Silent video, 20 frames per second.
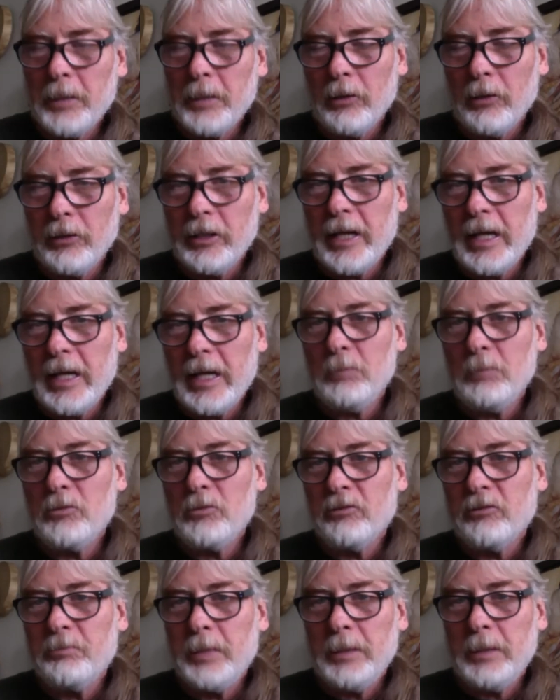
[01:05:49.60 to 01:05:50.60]
the names
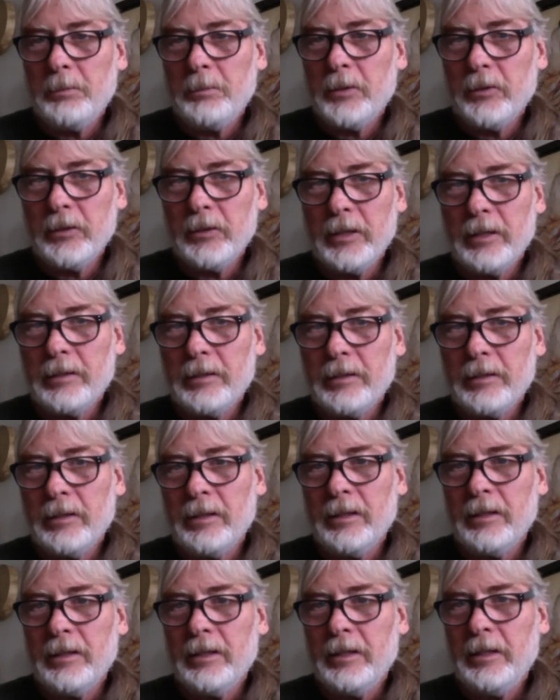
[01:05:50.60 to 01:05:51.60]
of people that,
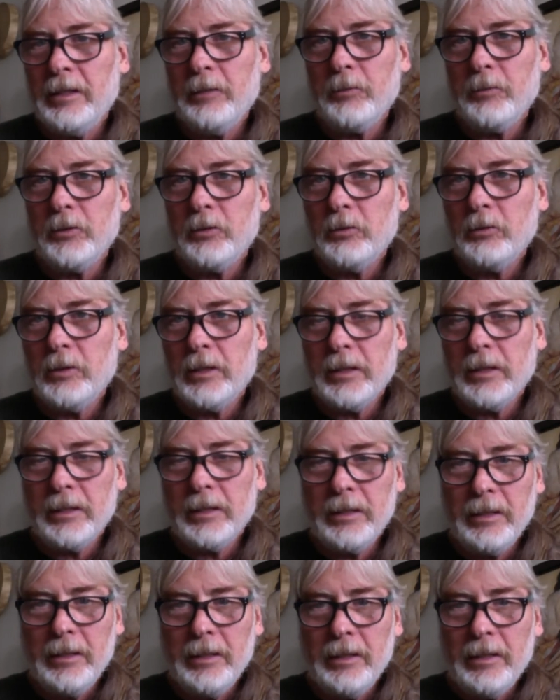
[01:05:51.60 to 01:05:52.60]
uh, and then we'll do a,
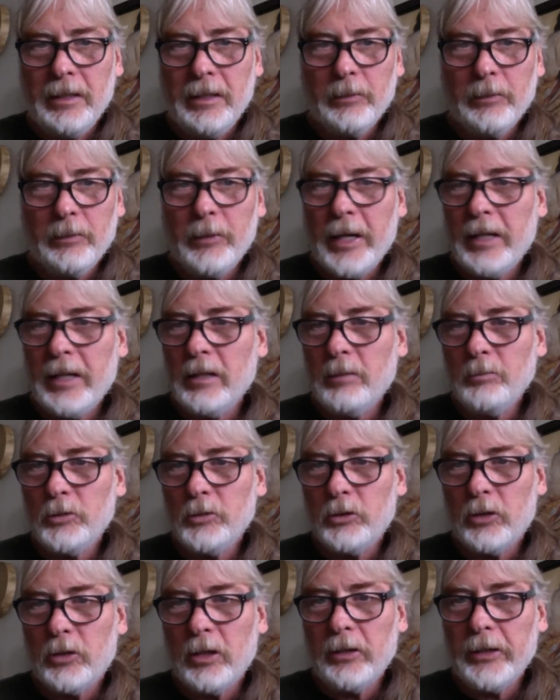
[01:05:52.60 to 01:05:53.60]
a random
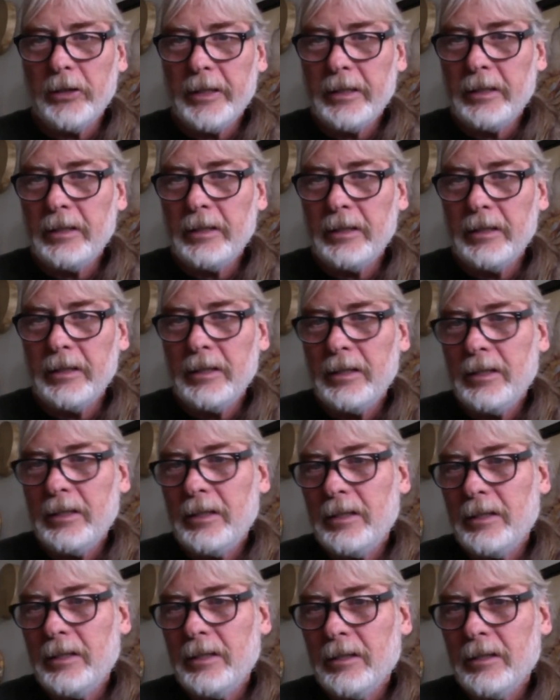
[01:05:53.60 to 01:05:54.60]
drawing
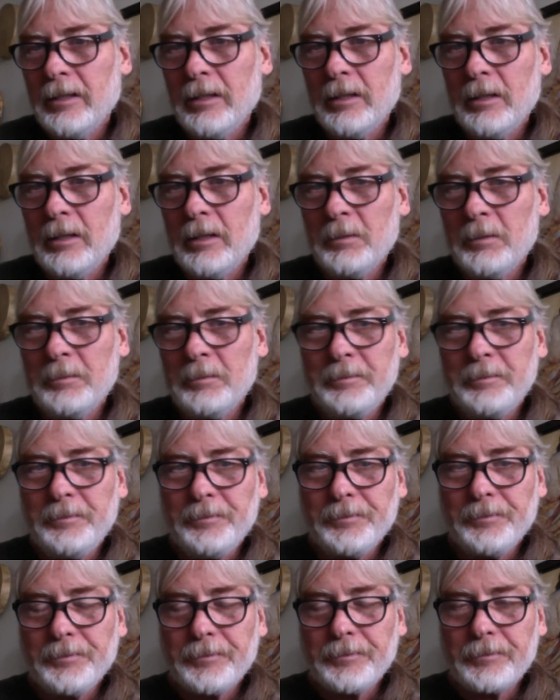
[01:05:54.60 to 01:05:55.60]
um,
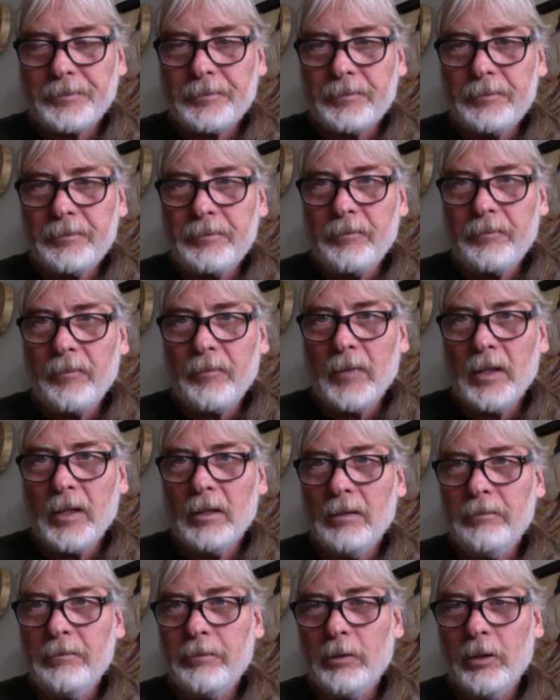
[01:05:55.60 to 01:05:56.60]

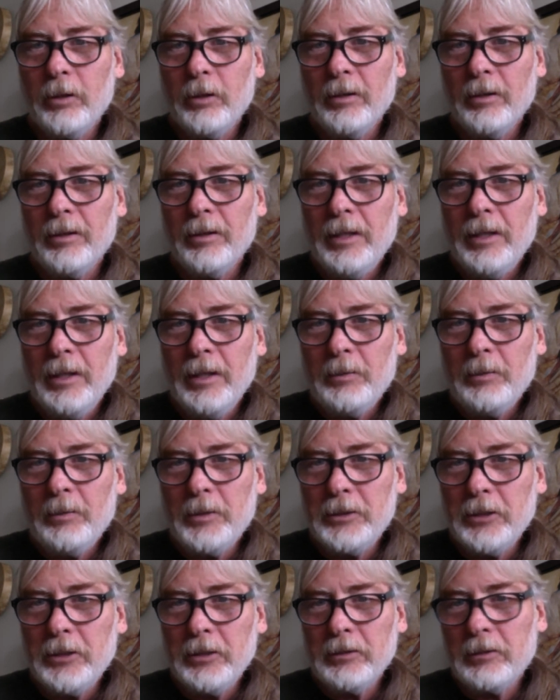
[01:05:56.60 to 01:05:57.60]
for,
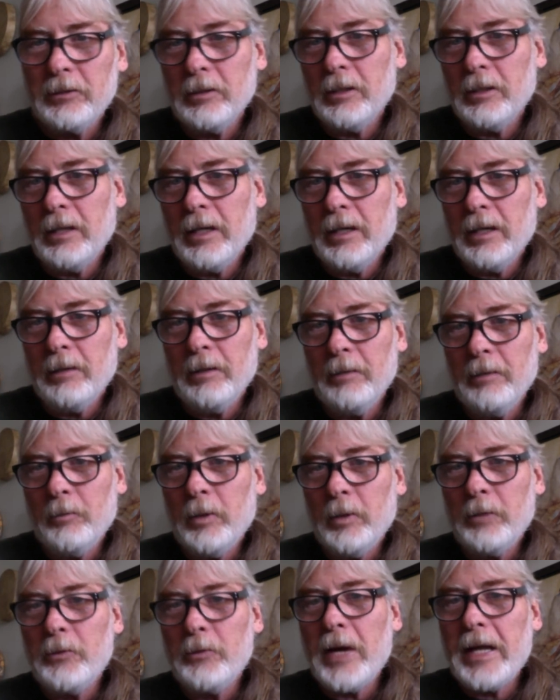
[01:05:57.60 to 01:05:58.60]
which is uh,
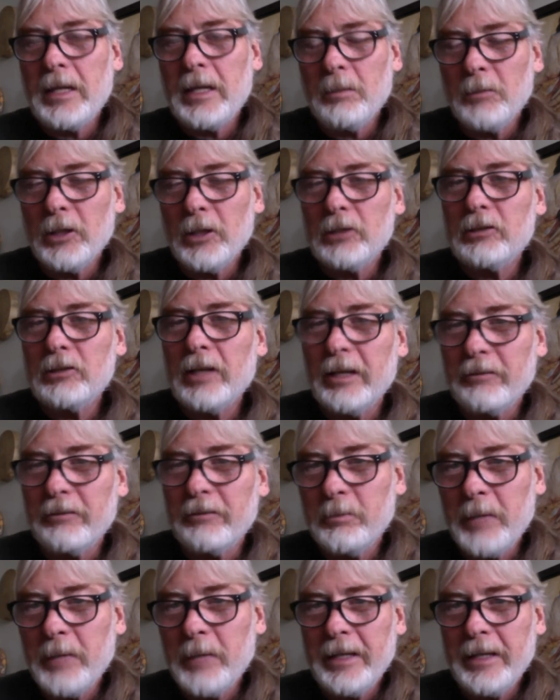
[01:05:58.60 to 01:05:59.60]
what random looks like
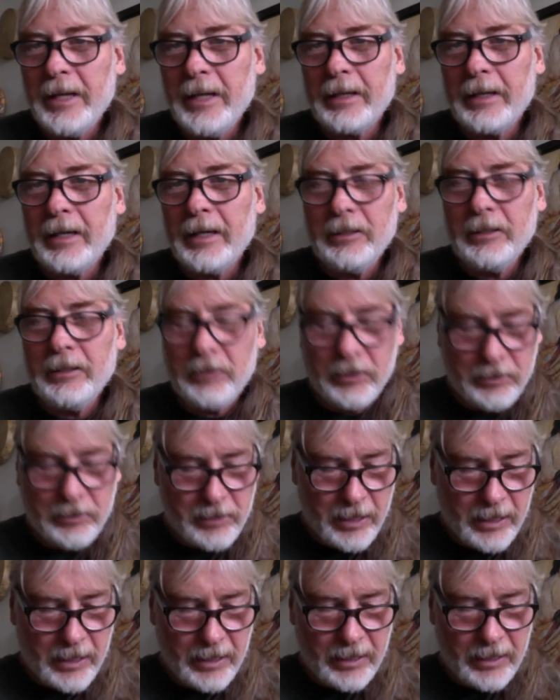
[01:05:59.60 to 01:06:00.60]
for me in that case is
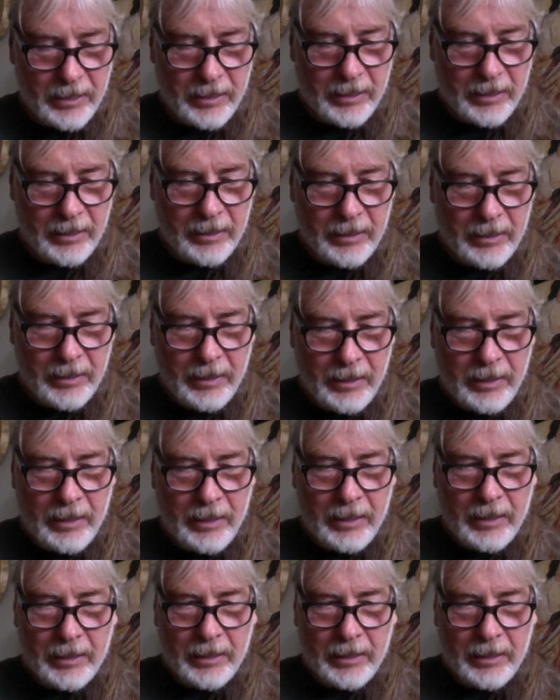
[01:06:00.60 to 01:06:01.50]
I, uh, I